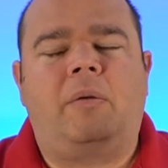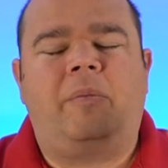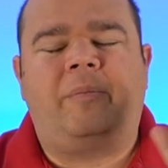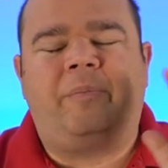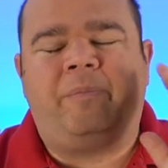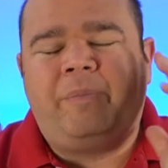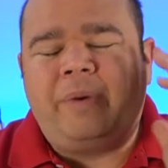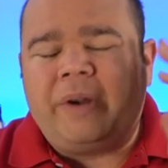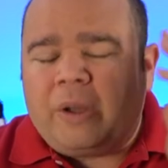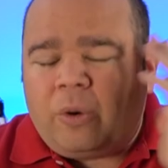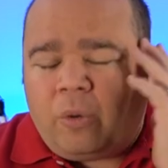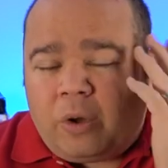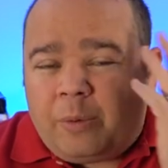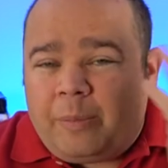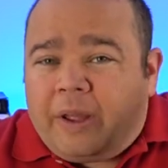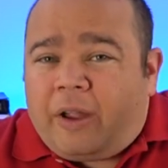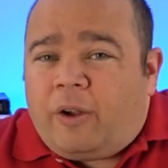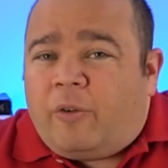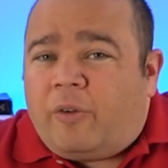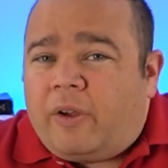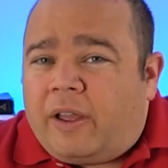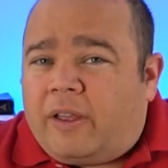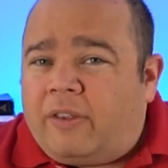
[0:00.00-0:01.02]
But it would
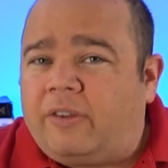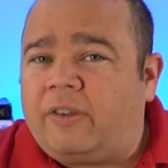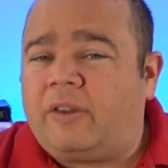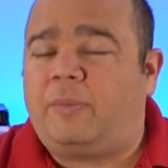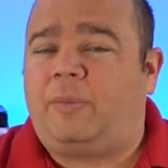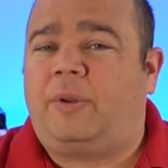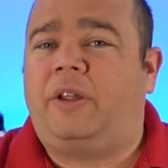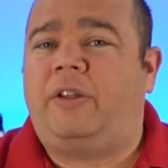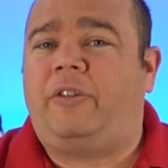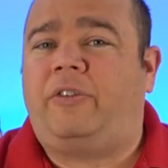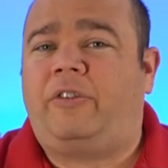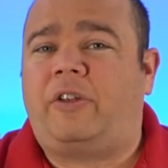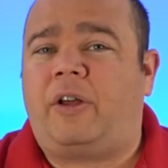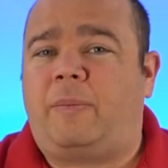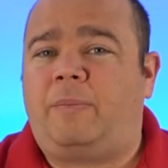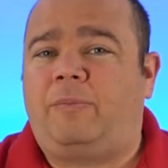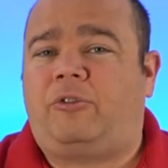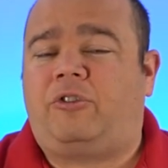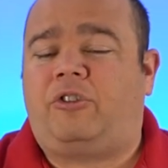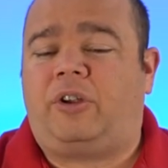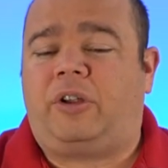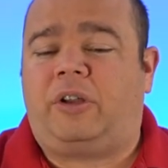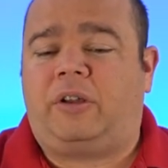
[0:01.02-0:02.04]
be a reasonable
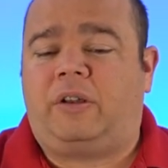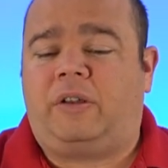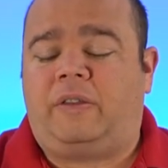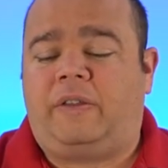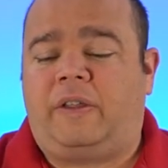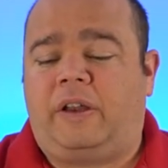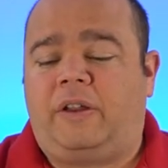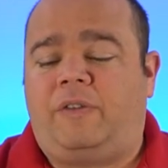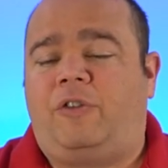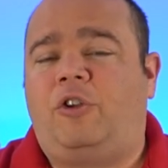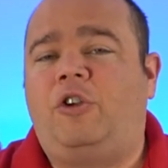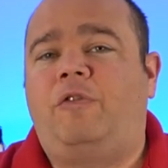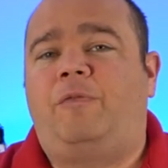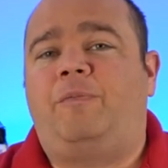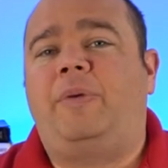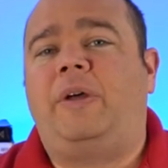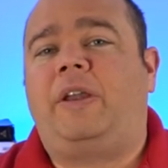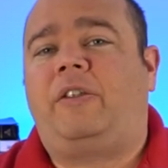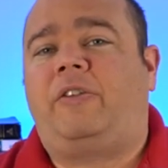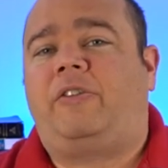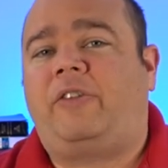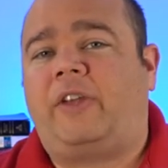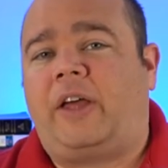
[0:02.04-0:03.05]
assumption that if you've
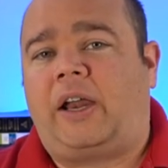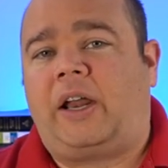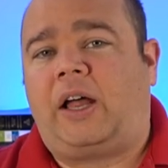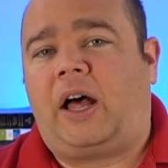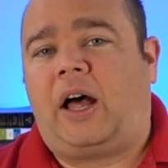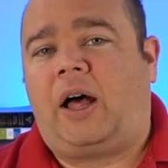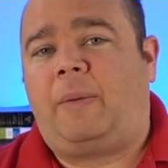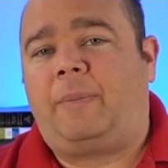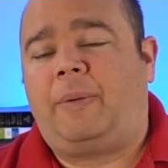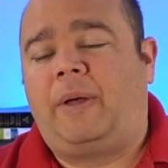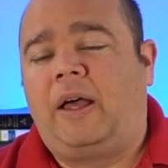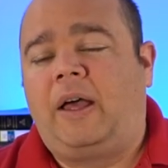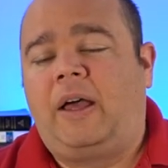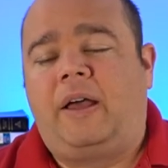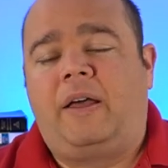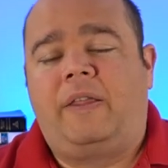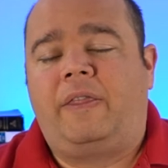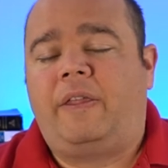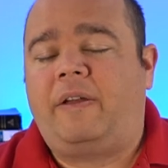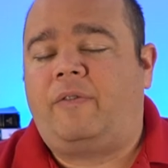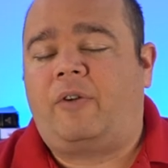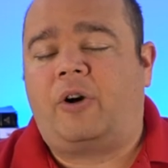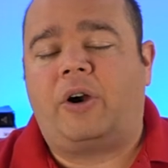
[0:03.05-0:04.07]
been set up,
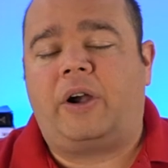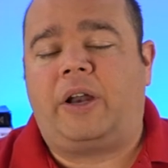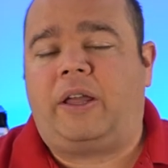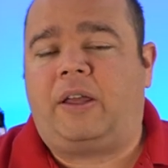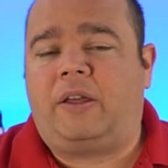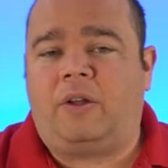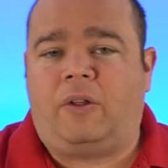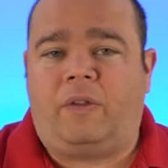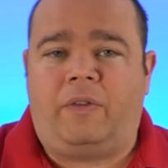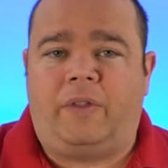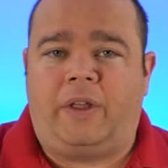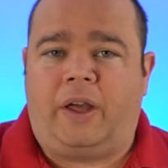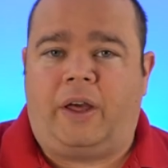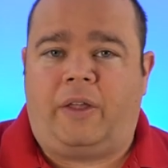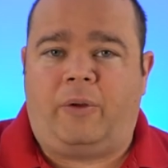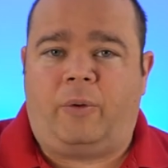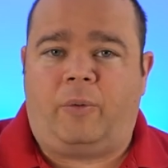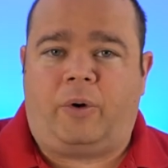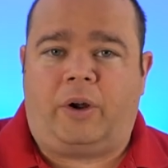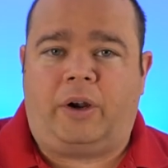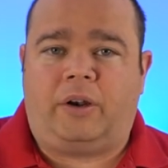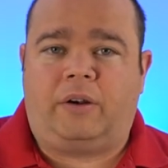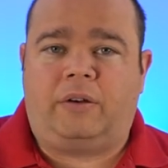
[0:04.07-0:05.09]
they've already killed the
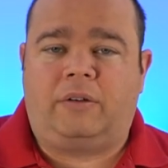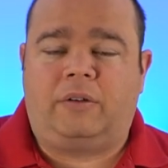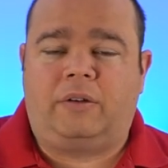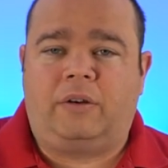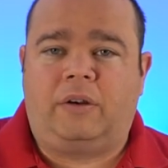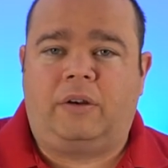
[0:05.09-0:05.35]
other one.